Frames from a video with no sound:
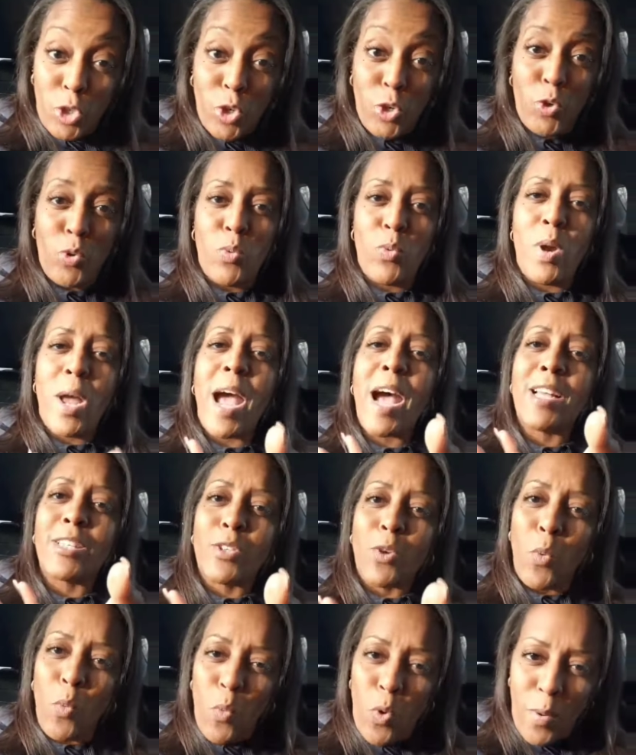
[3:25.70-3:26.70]
to you
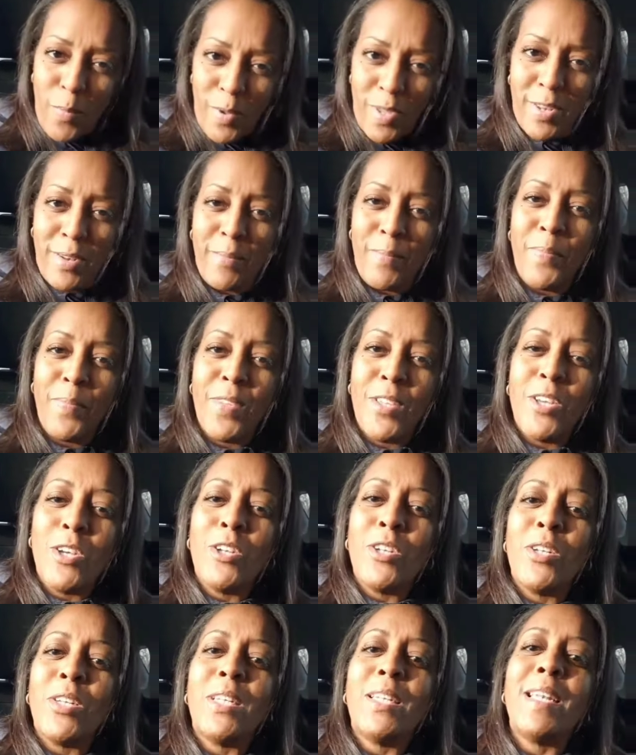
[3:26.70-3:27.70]
as a woman,
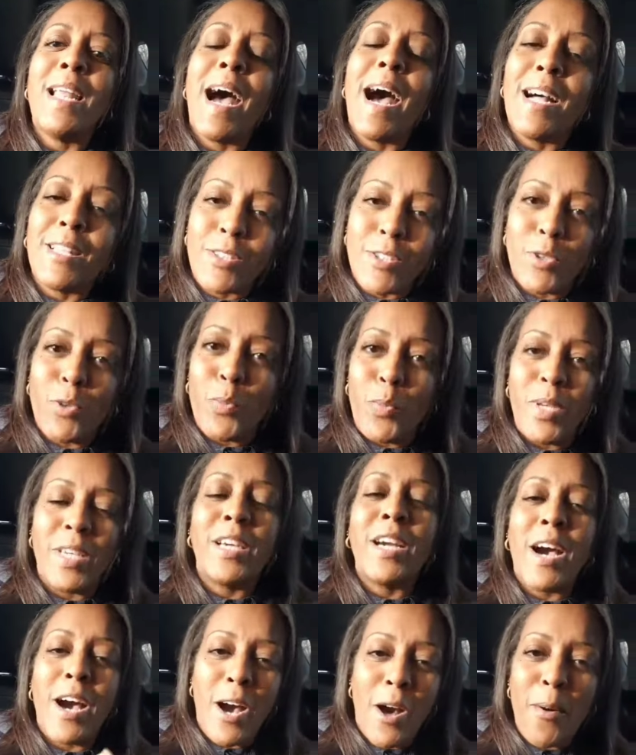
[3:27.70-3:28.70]
not to
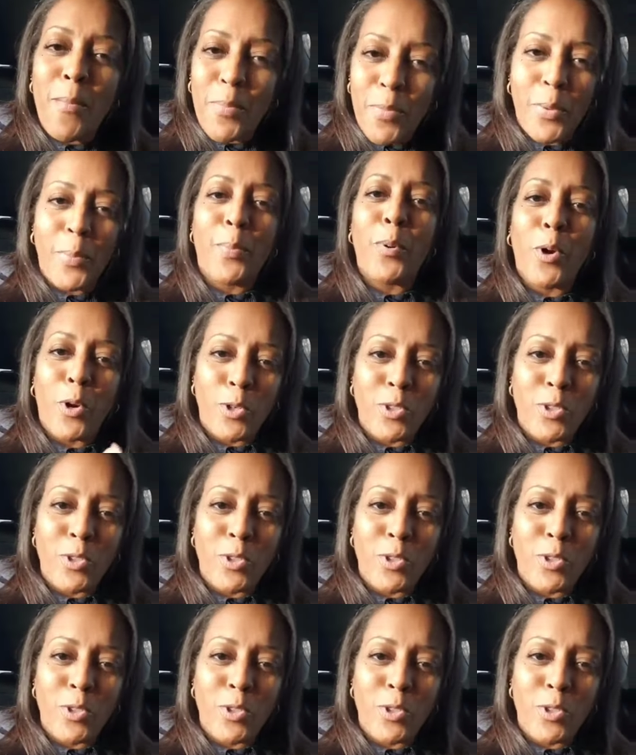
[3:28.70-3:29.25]
become the